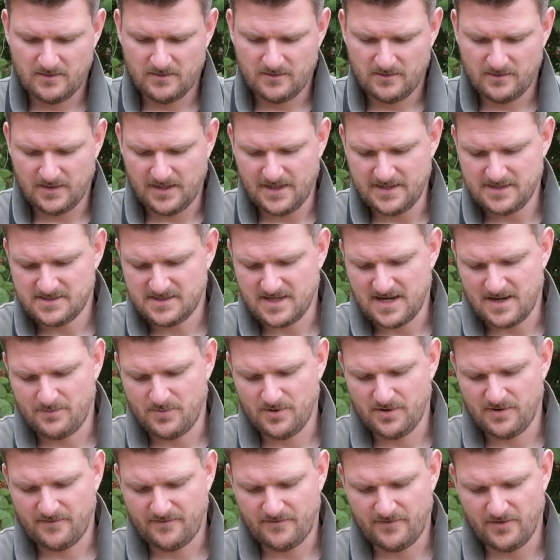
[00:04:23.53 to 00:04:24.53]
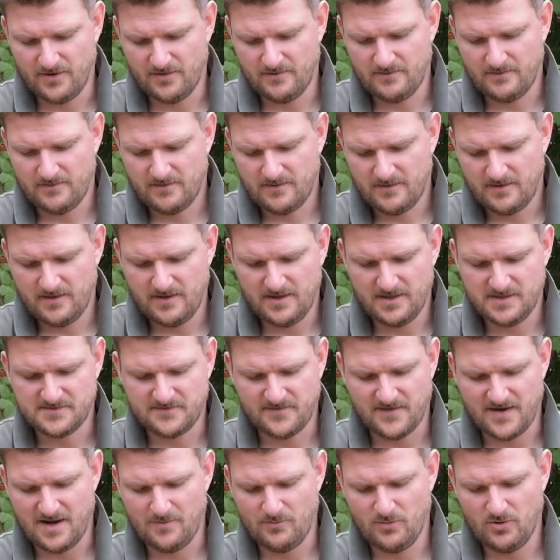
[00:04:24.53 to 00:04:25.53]
The lens cap at the front is
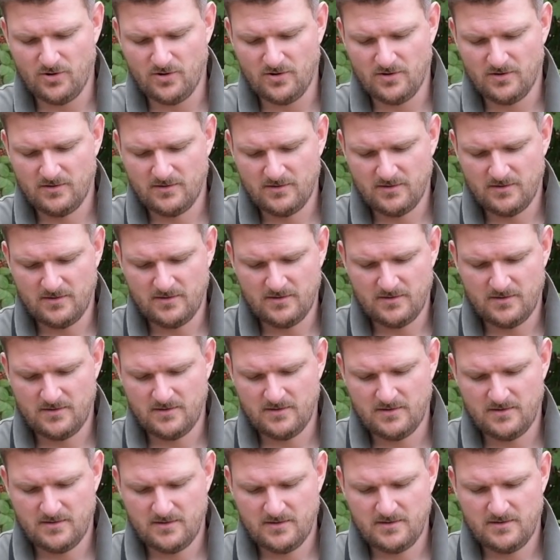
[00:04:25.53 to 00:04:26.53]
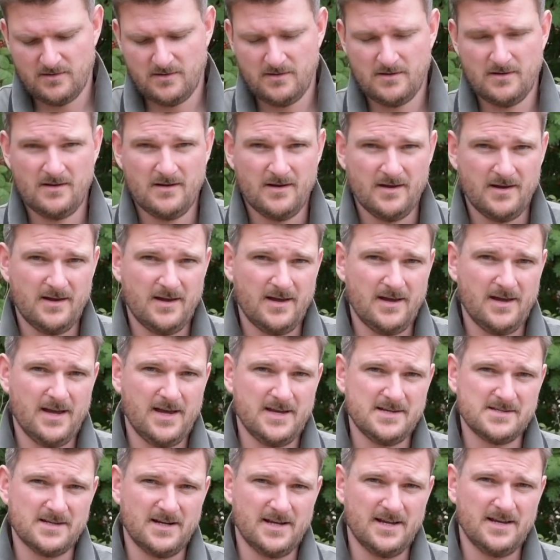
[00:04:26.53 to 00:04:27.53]
far more
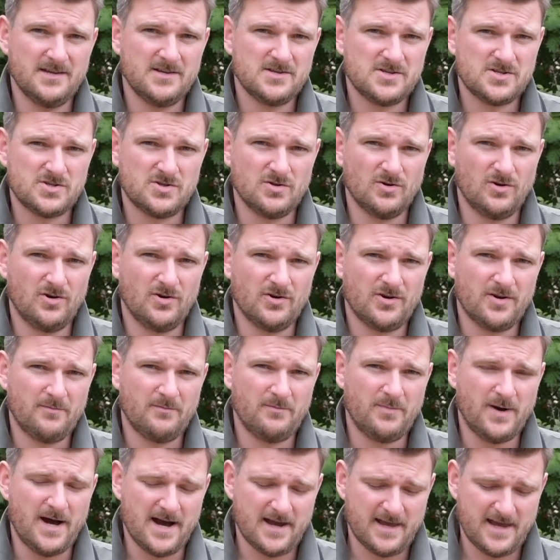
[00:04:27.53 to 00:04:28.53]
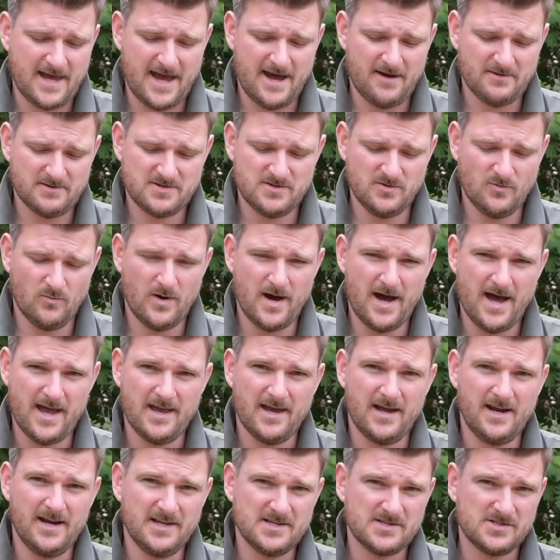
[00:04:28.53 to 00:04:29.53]
easily stored back out of the
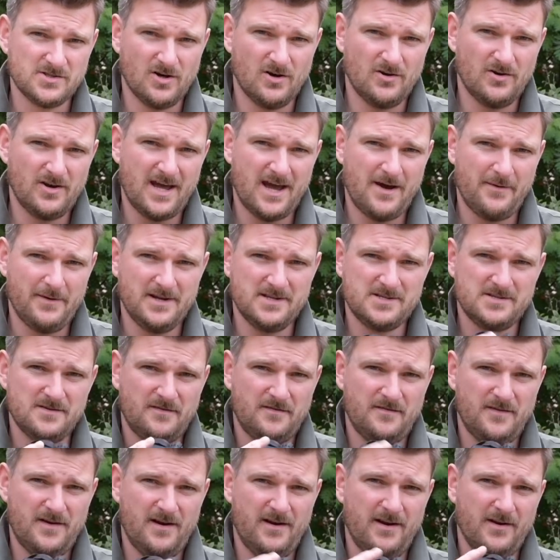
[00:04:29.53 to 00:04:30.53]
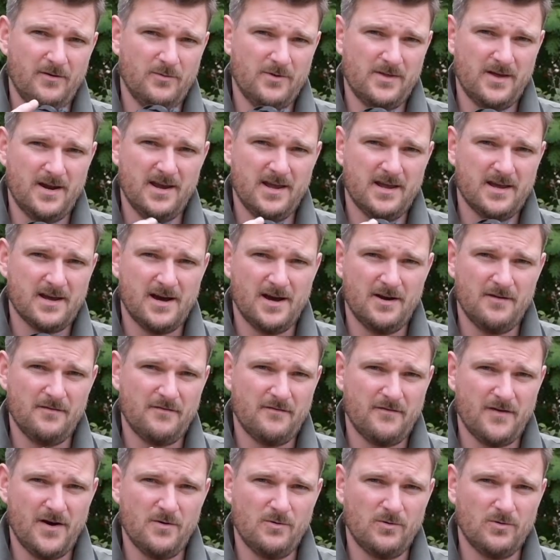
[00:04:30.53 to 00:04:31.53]
way, and it's not now interfering with any kind of
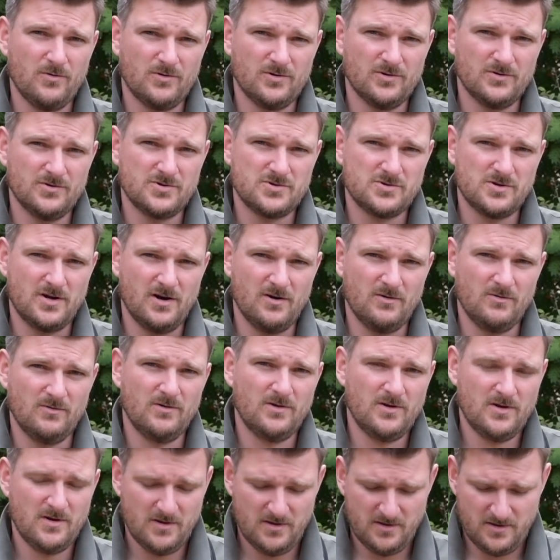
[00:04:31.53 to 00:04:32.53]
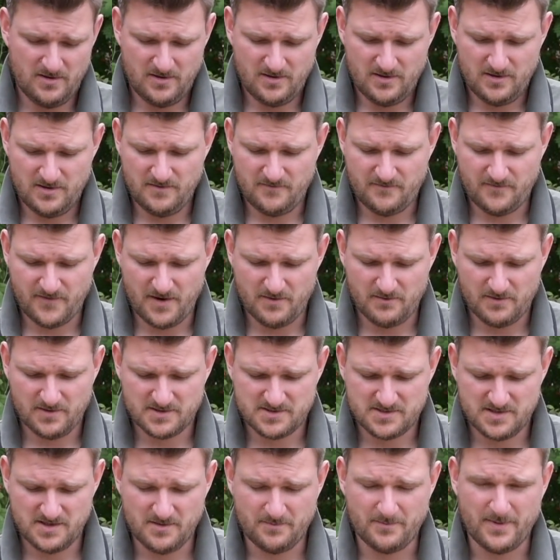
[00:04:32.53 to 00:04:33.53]
focal control. Your
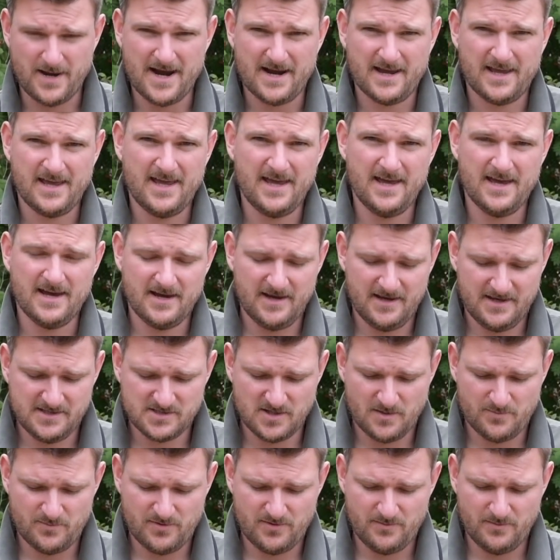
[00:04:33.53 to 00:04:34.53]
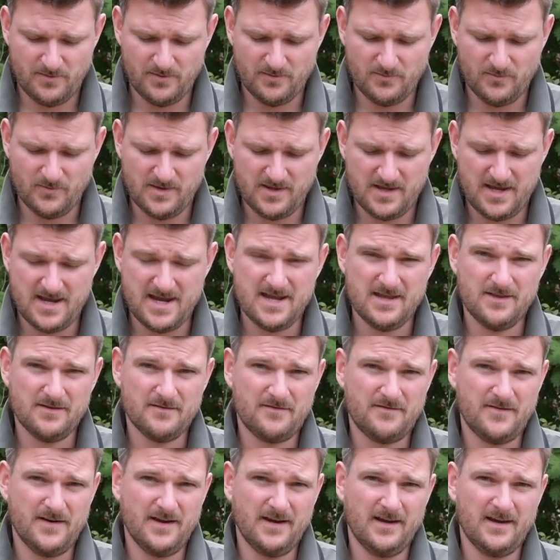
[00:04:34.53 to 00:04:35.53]
focus at the back here is operable with either
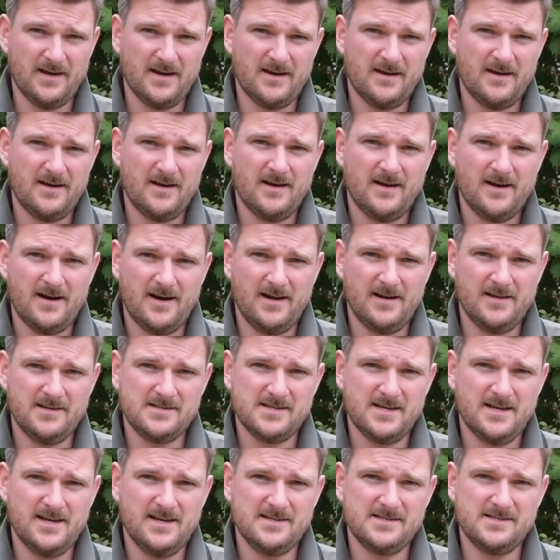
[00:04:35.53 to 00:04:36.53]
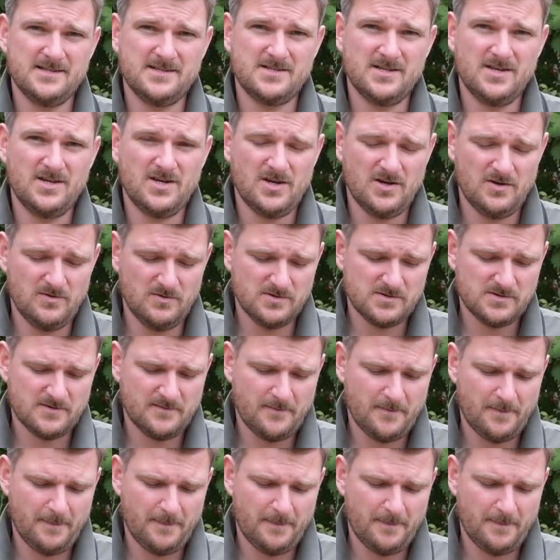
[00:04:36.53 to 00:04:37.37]
finger and is easy to use.